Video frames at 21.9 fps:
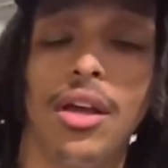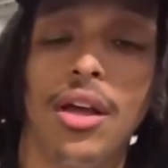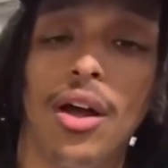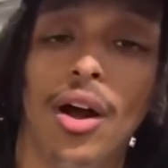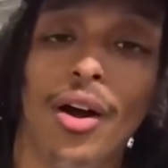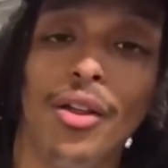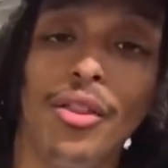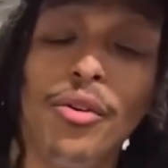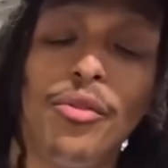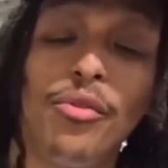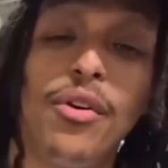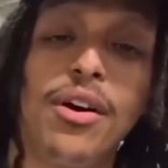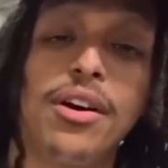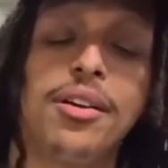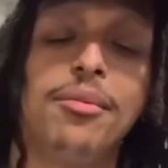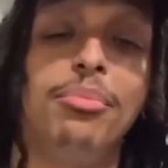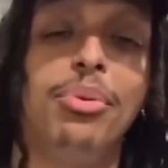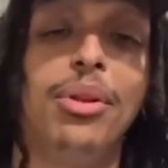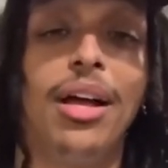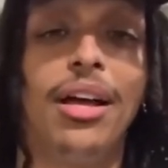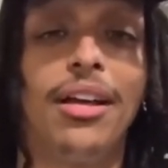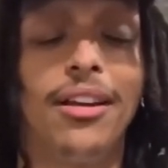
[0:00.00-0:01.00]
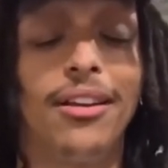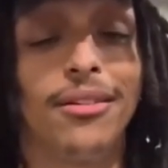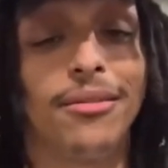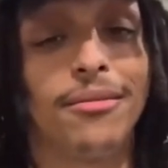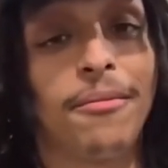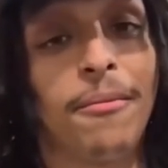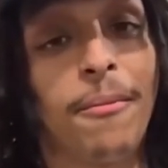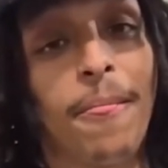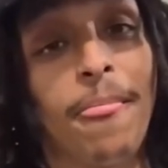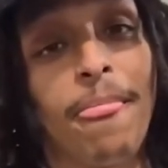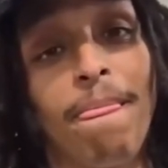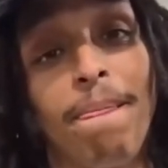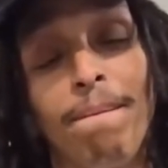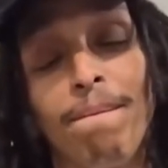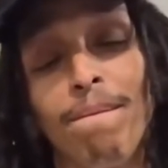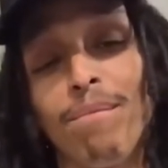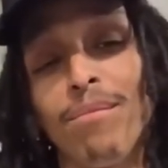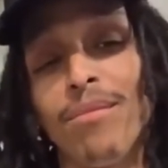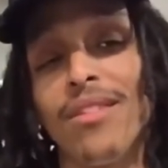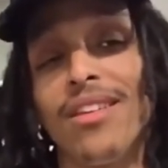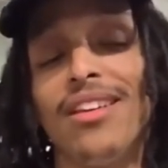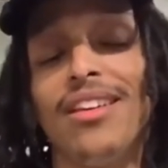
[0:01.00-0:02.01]
on the fucking planet.
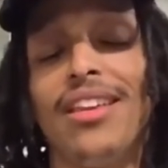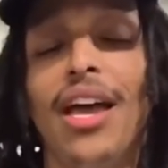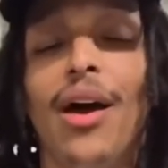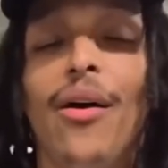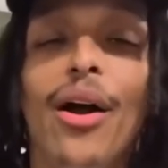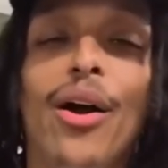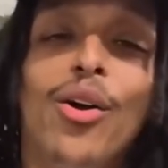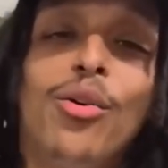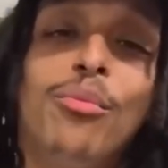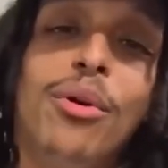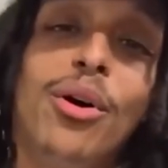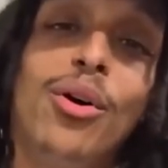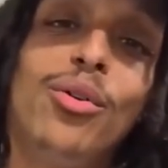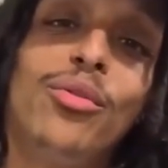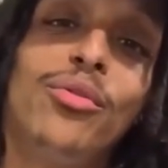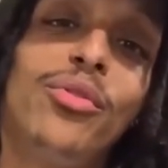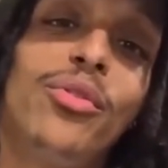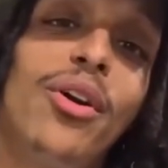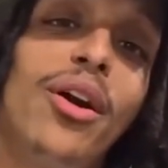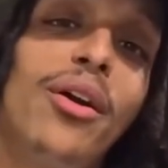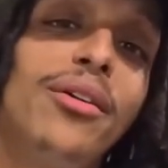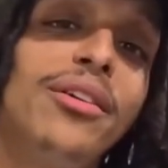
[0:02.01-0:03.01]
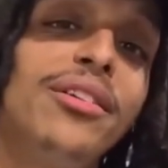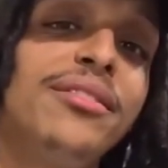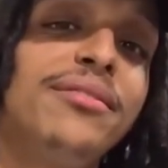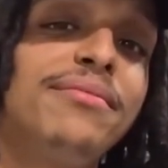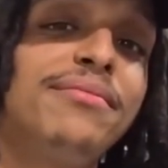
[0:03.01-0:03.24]
And now I own my own Ferrari.